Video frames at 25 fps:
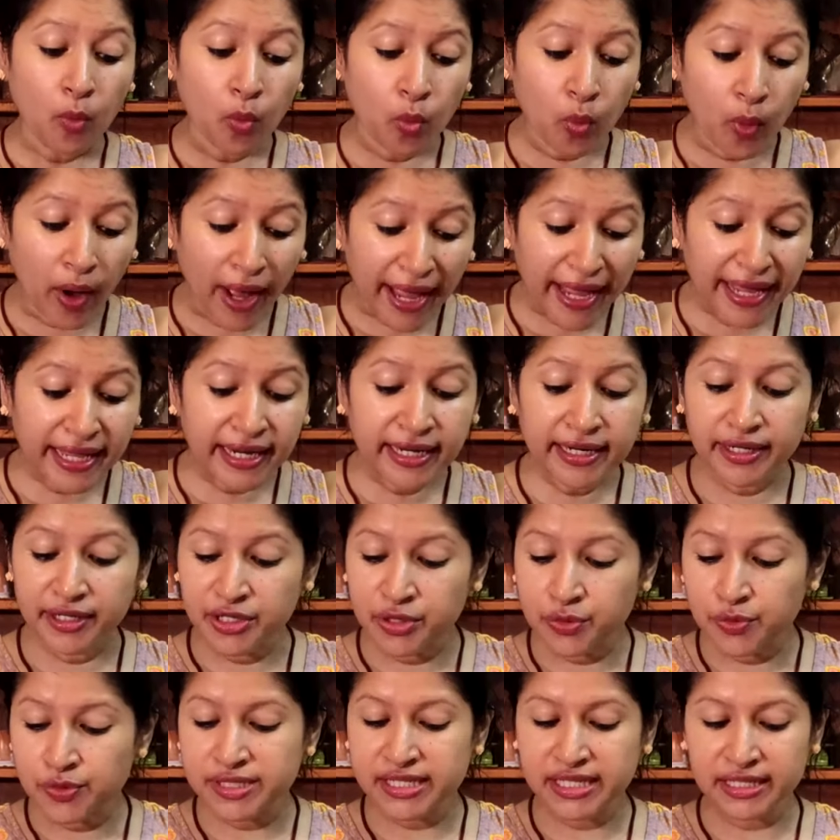
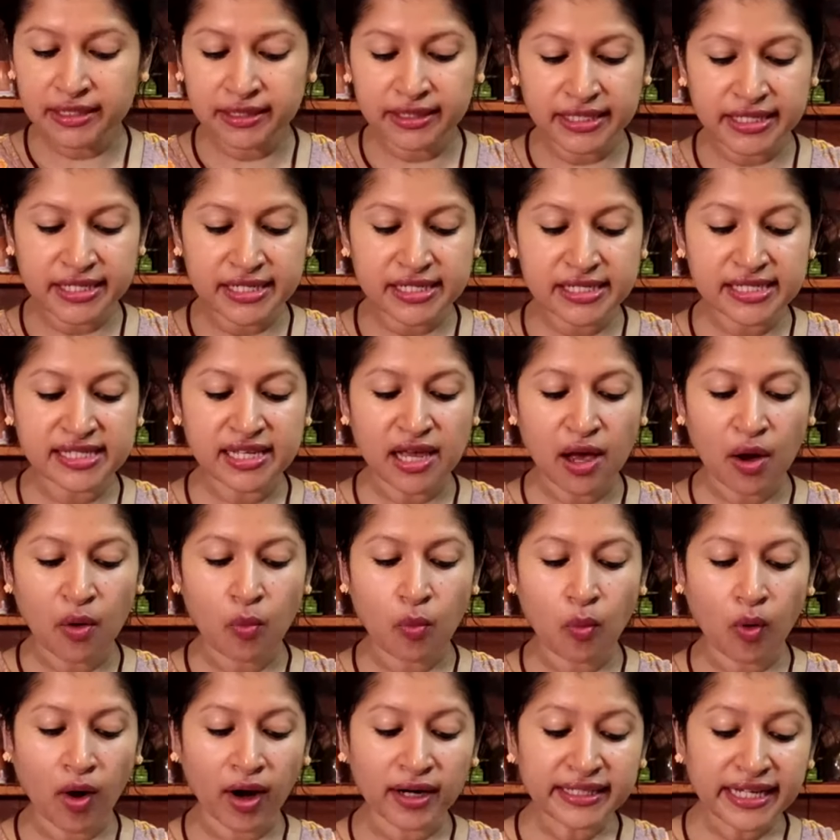While using these,
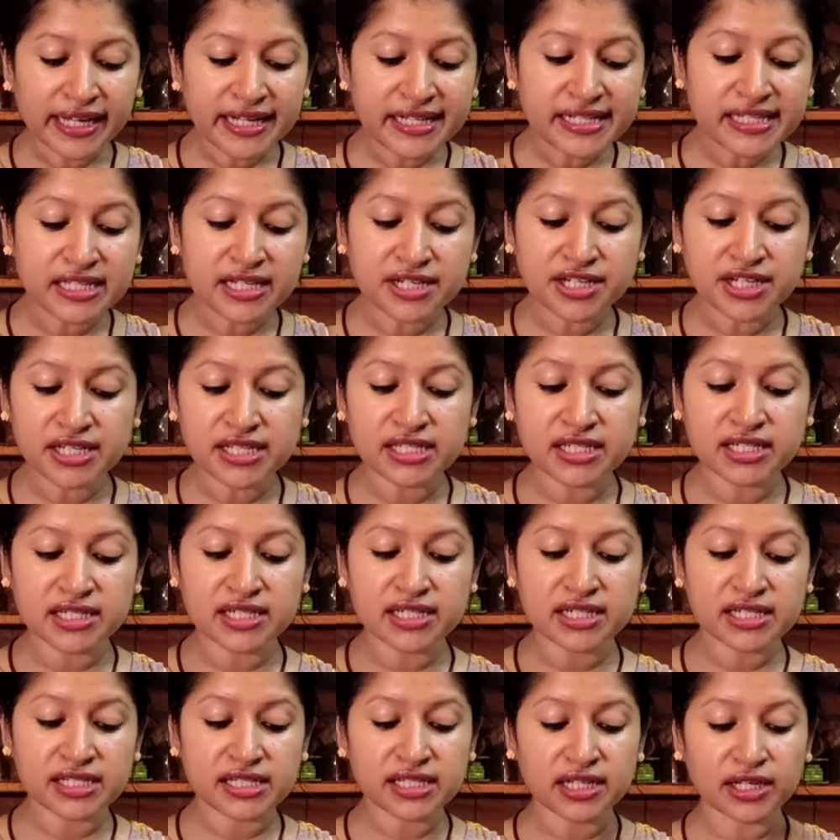what I
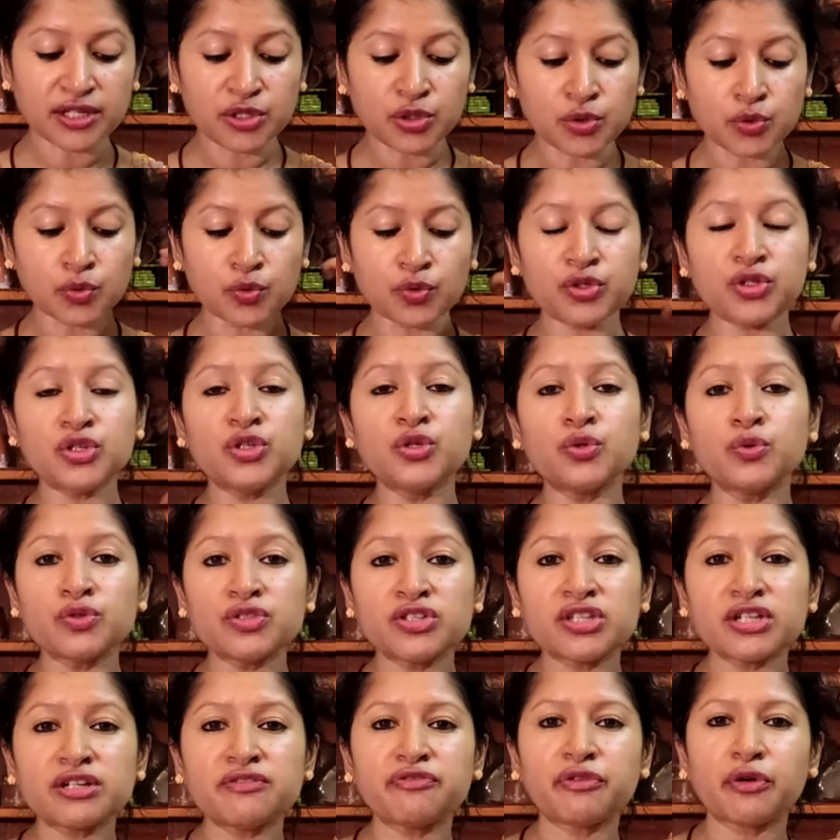suggest is you
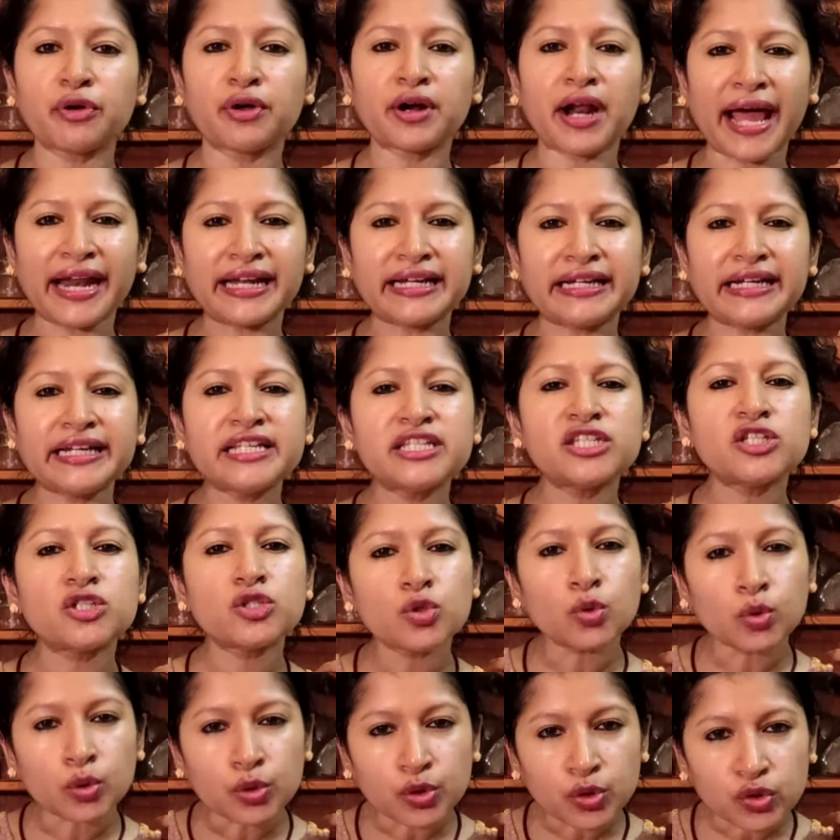use it for at least
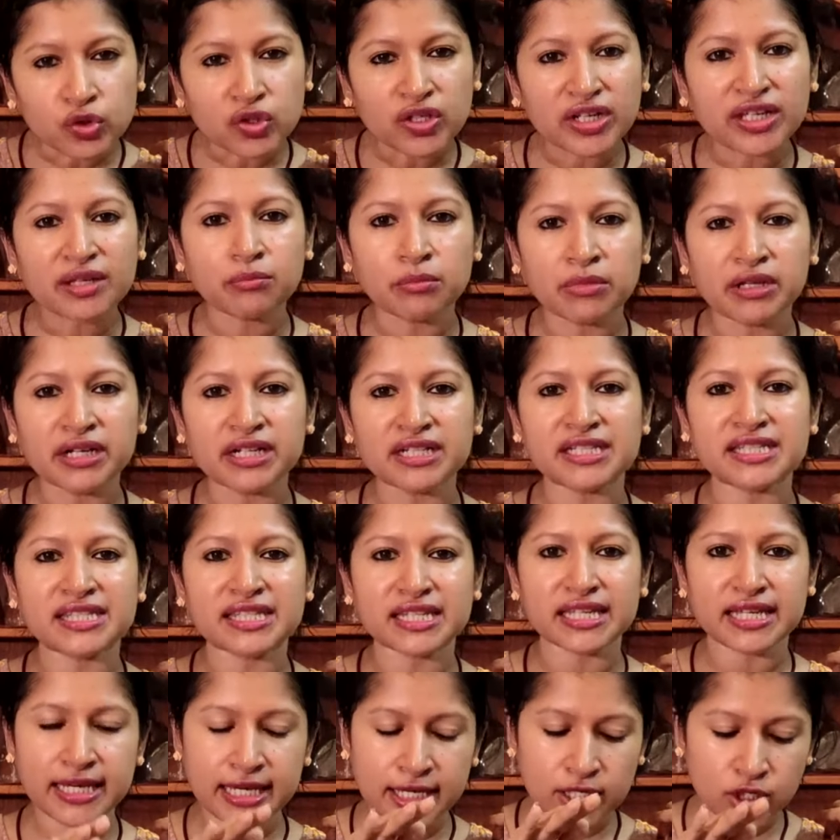2 to 3 minutes.
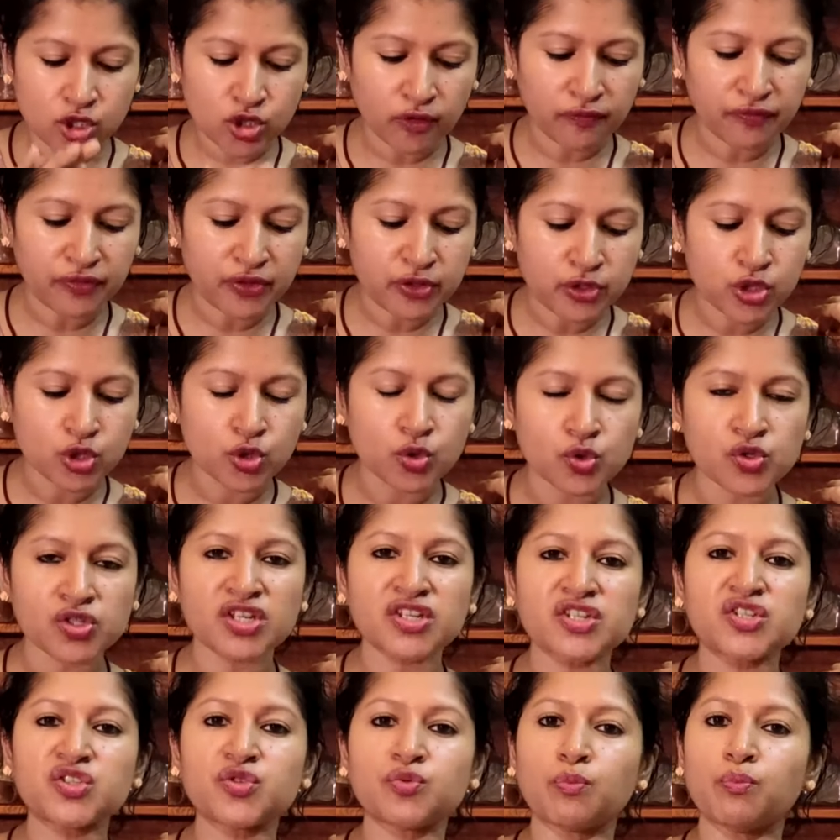Each of the
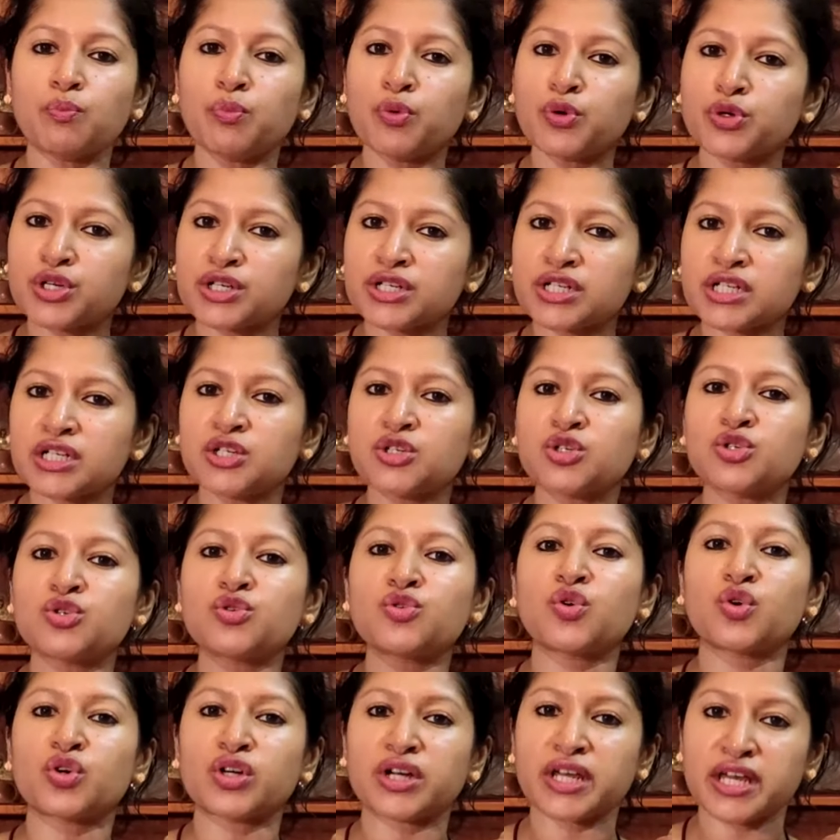juices, put it into
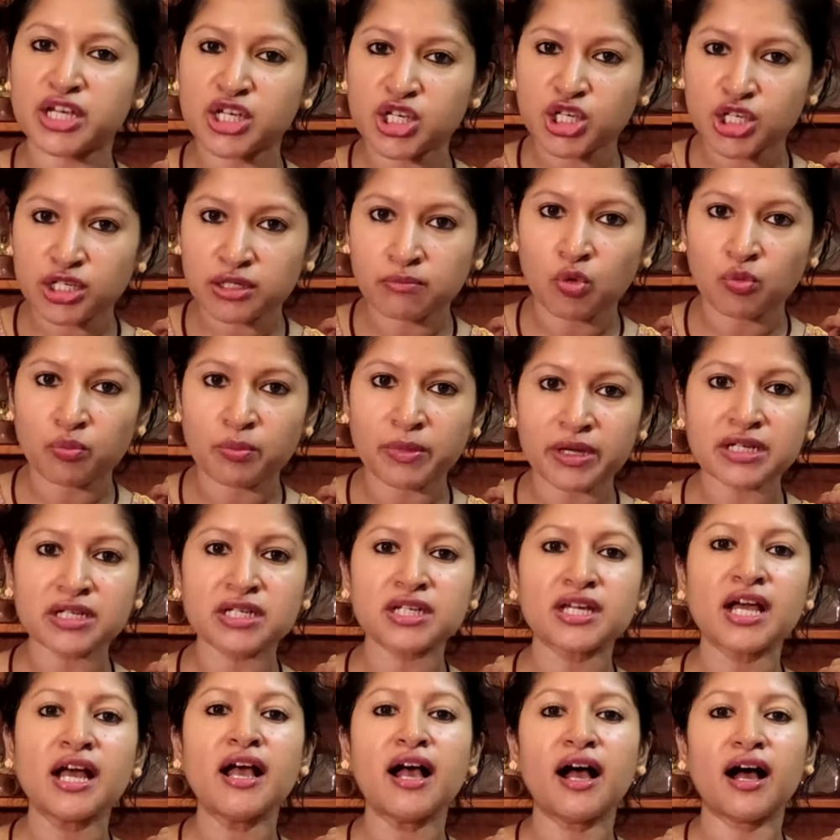rotation movement
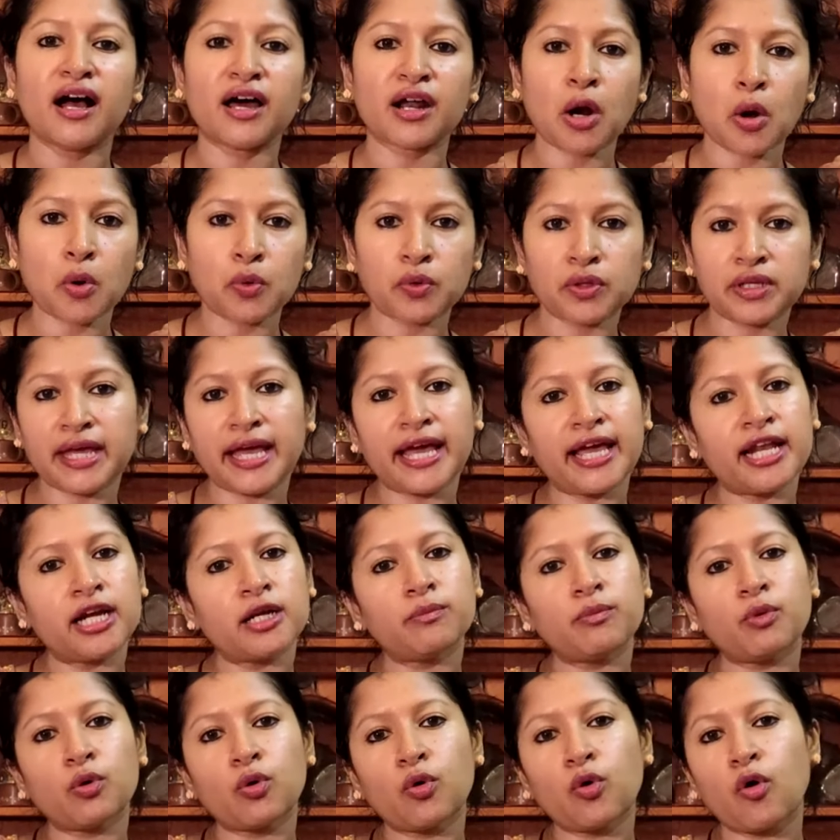around the
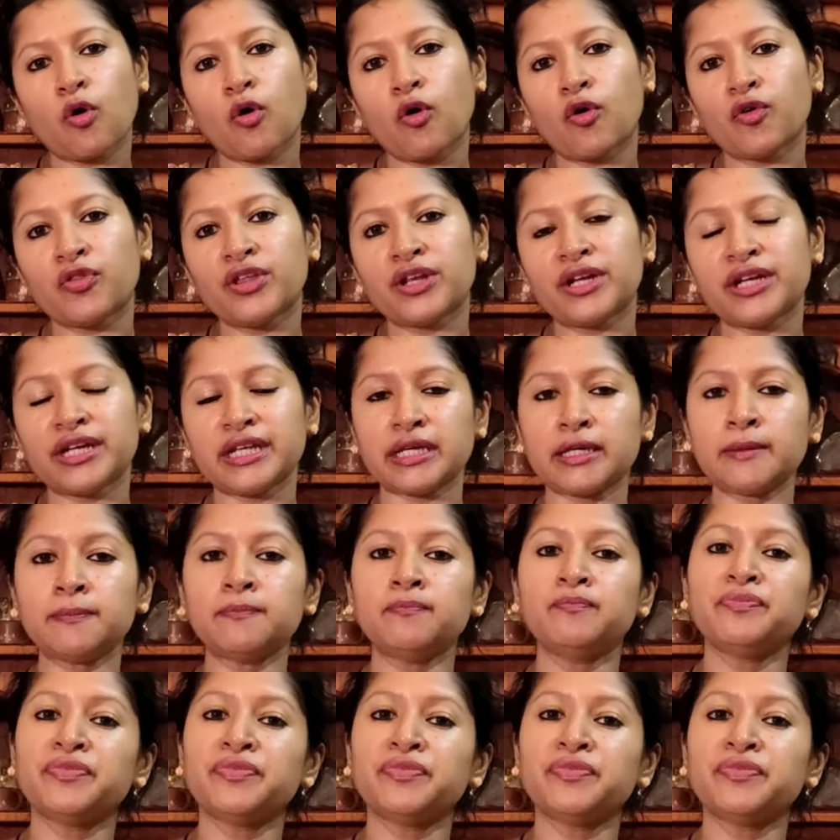elbow or the knee